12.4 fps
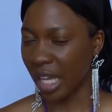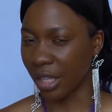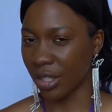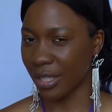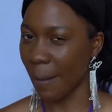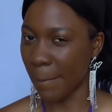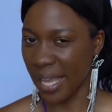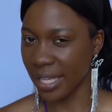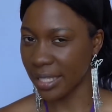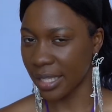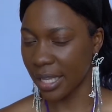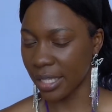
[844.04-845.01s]
Does that make
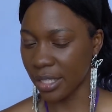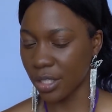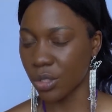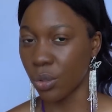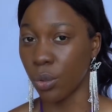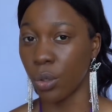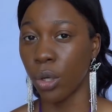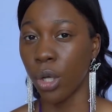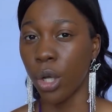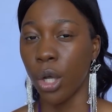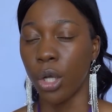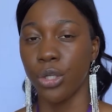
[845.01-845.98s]
sense? So
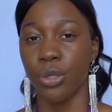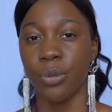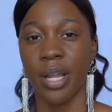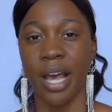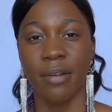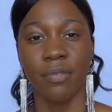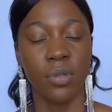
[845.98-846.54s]
you will have